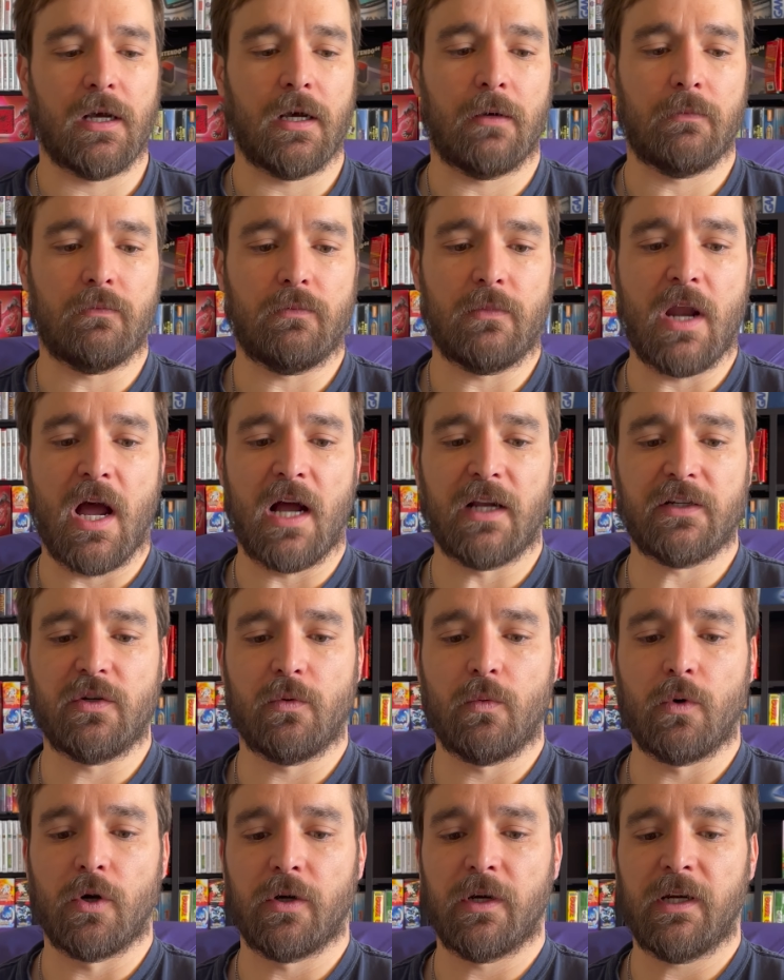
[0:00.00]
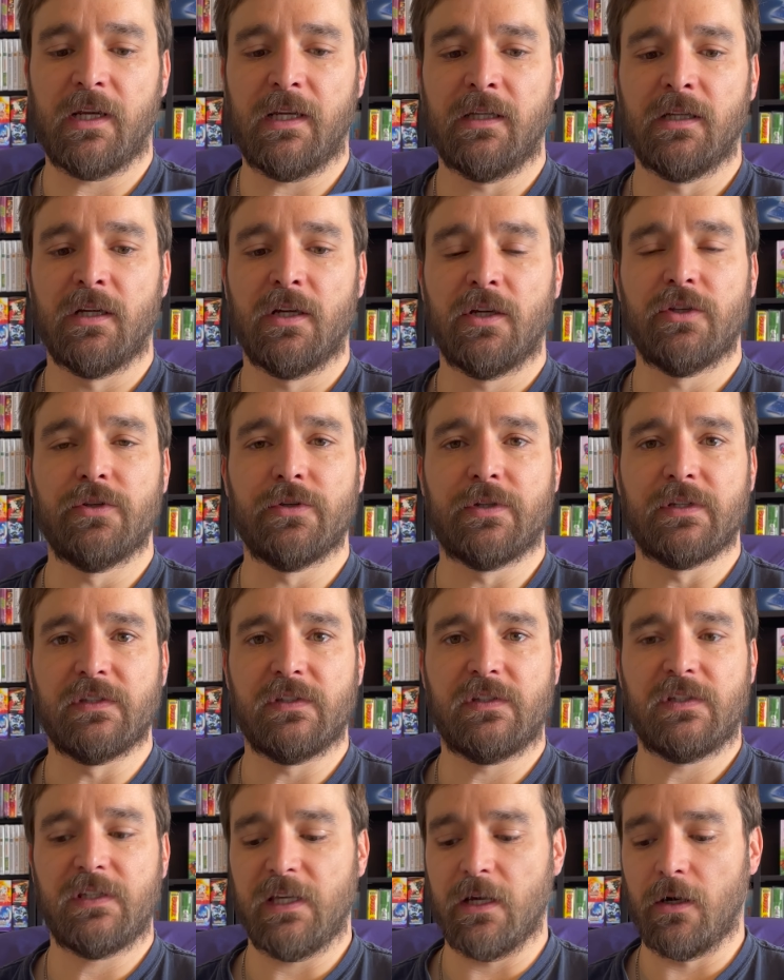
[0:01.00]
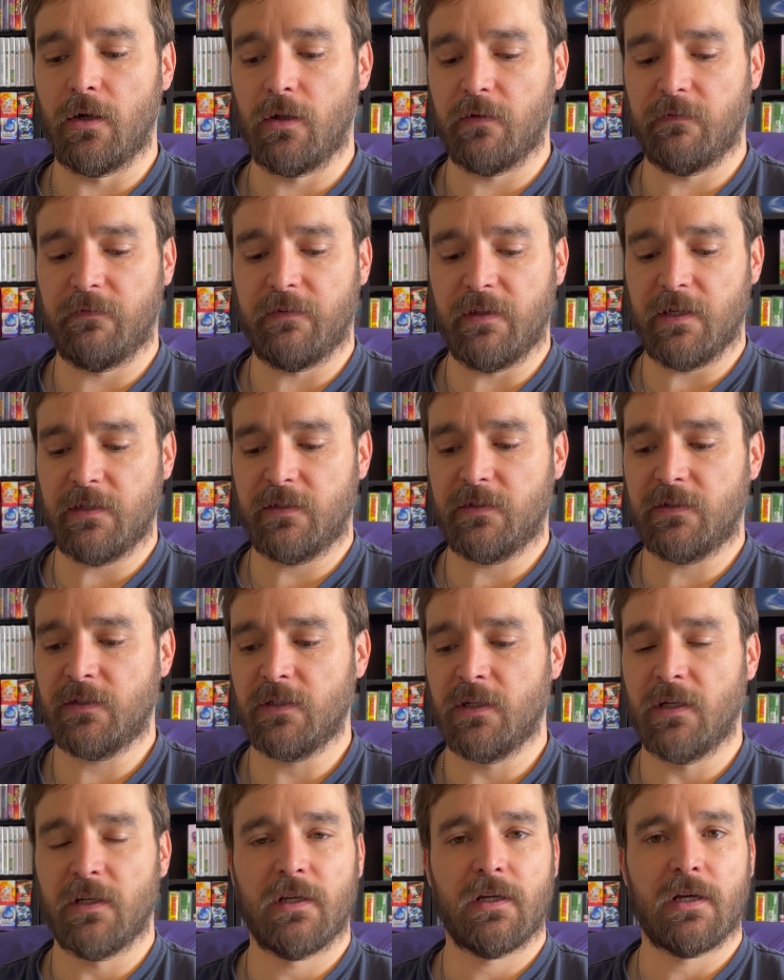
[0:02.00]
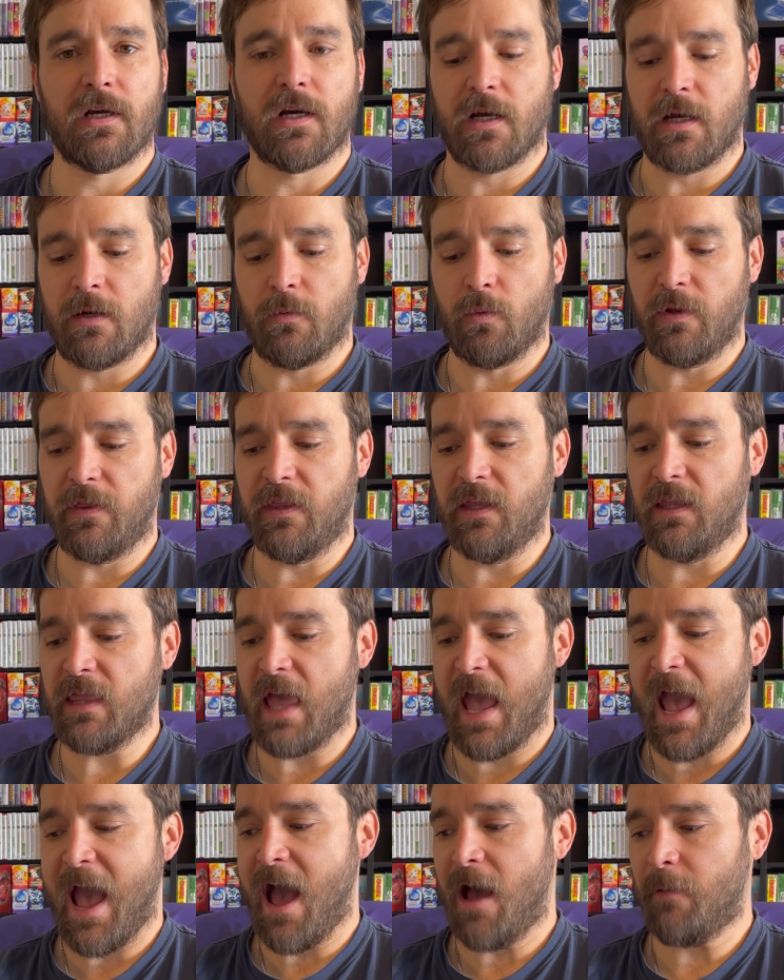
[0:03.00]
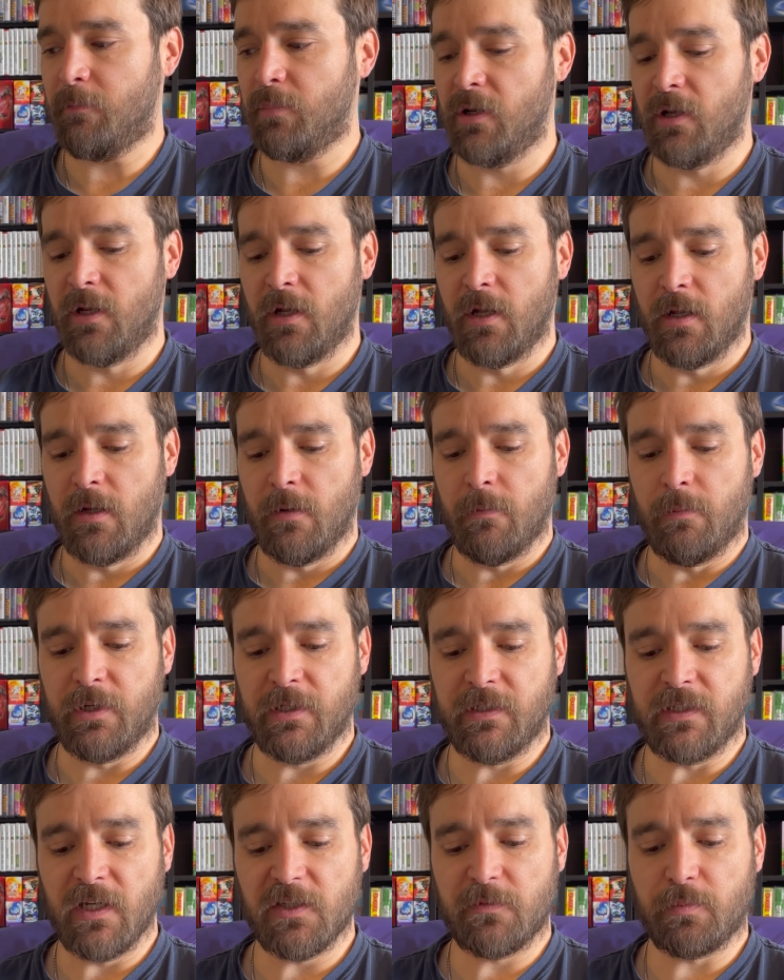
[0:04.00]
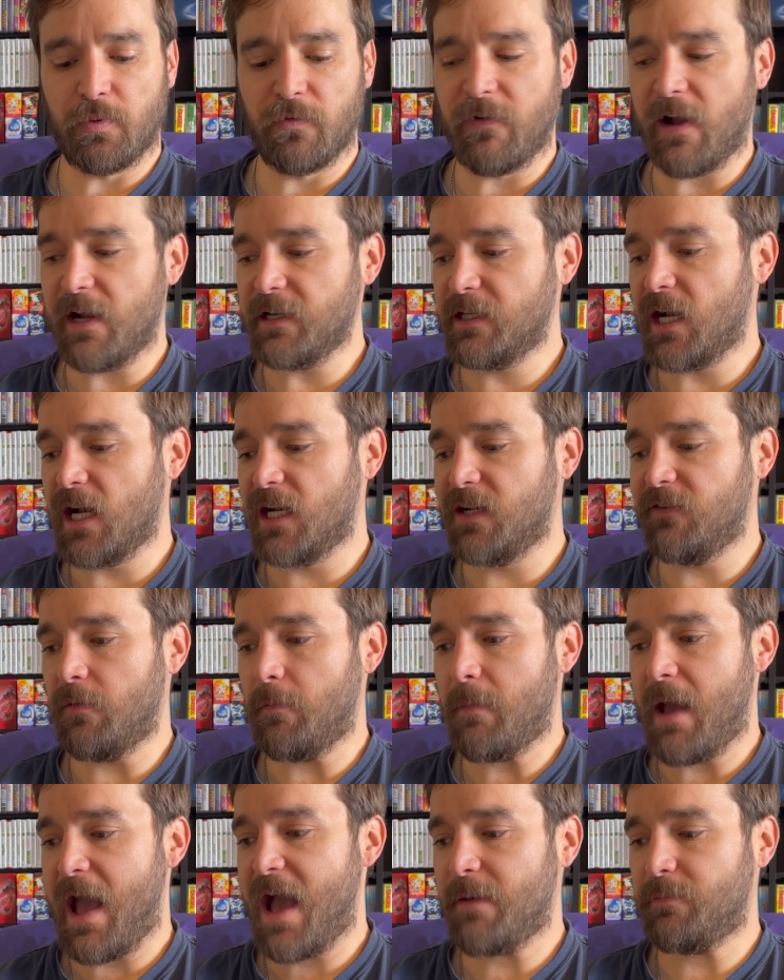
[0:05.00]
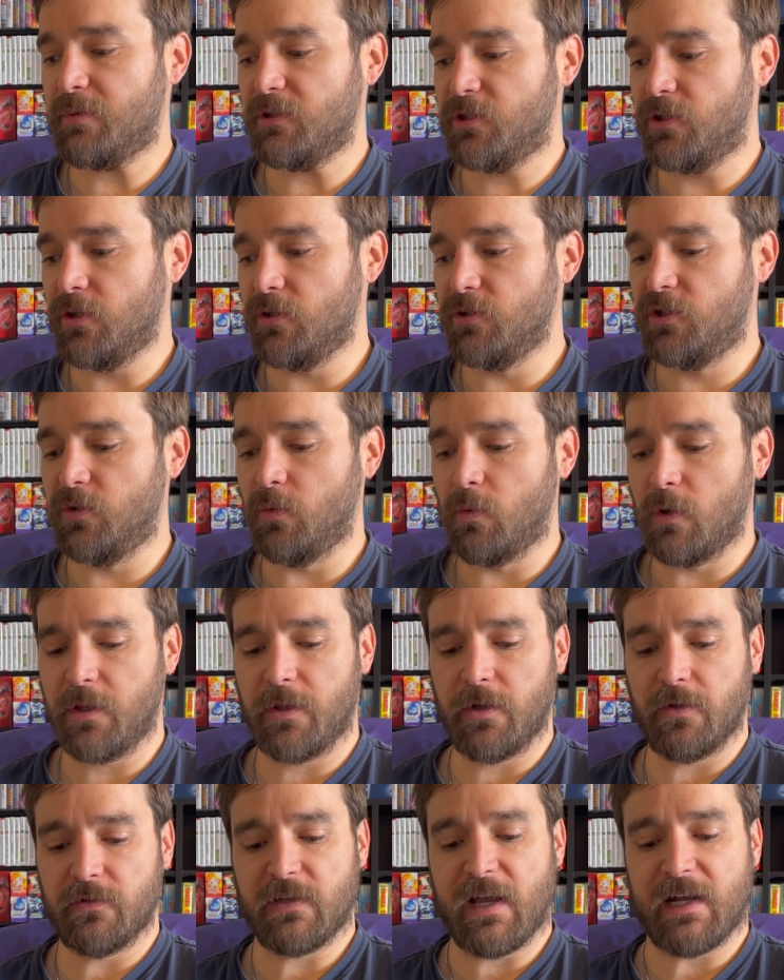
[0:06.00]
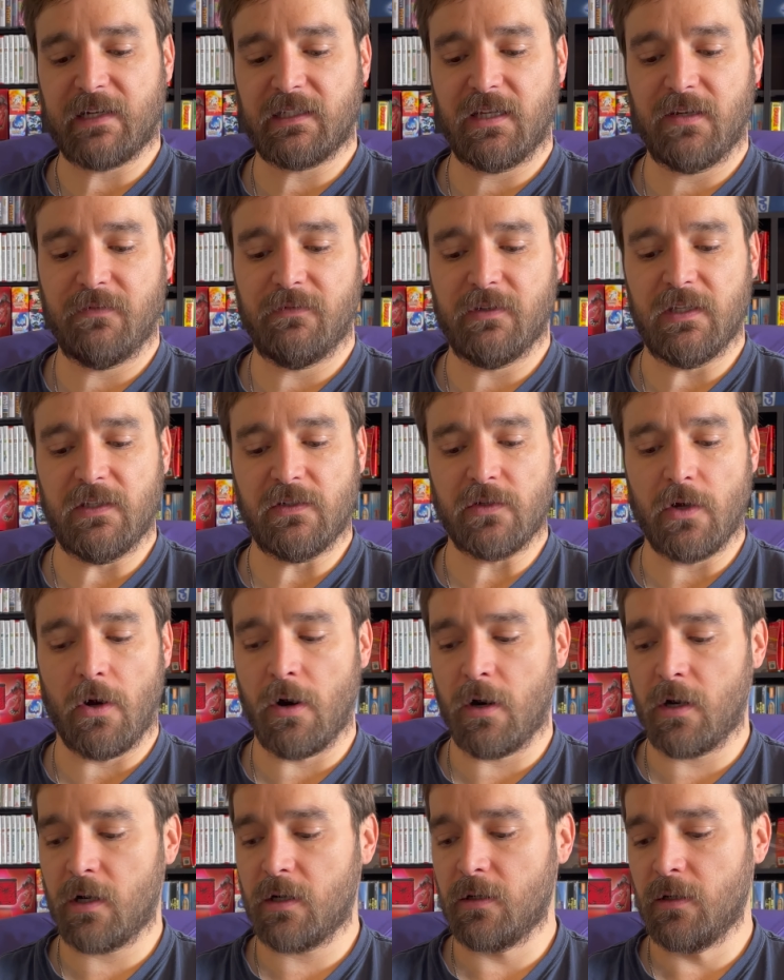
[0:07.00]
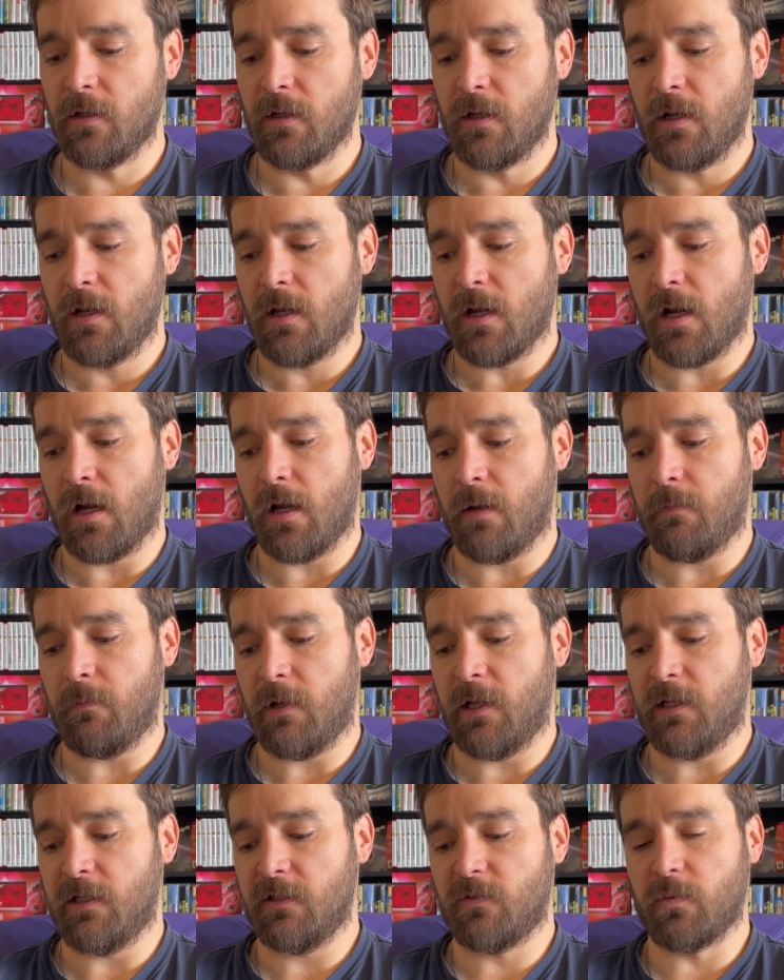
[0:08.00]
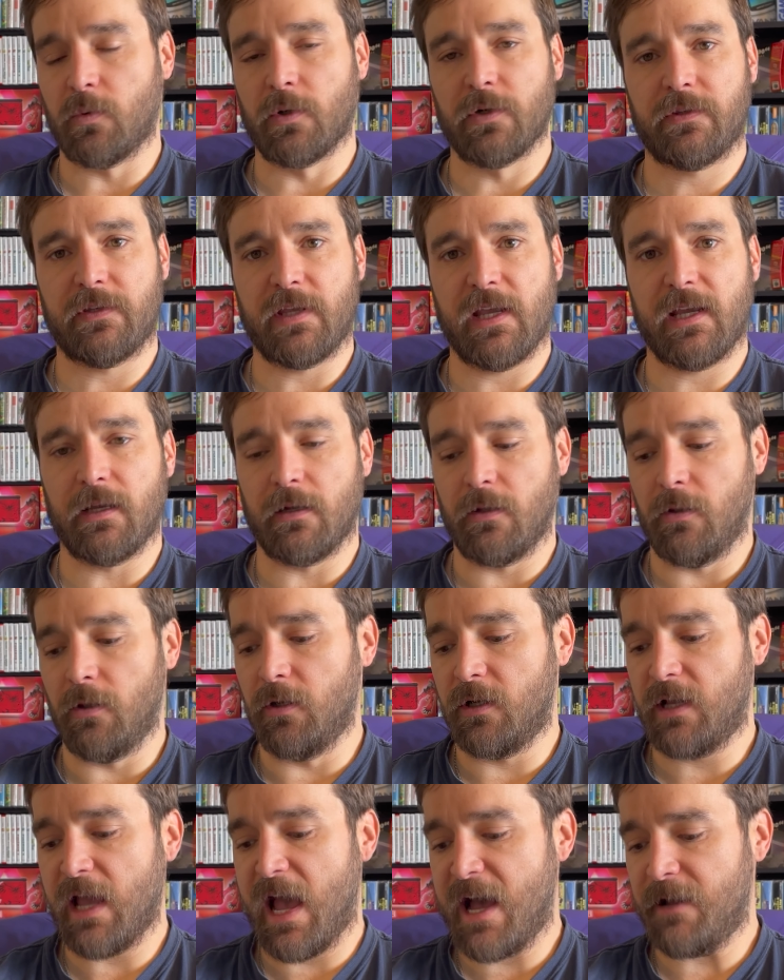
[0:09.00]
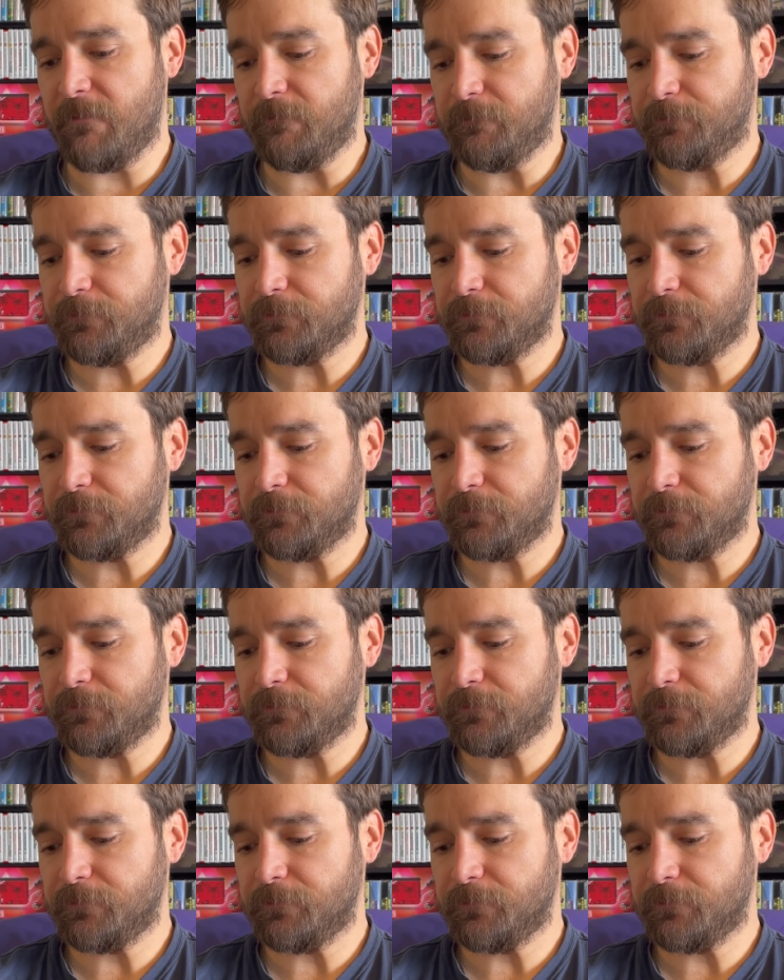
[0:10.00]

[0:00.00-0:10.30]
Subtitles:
not to worry. You can see all of this within the app. But it does provide kind of a map, shows you where those activities are, and it's worth taking a look at.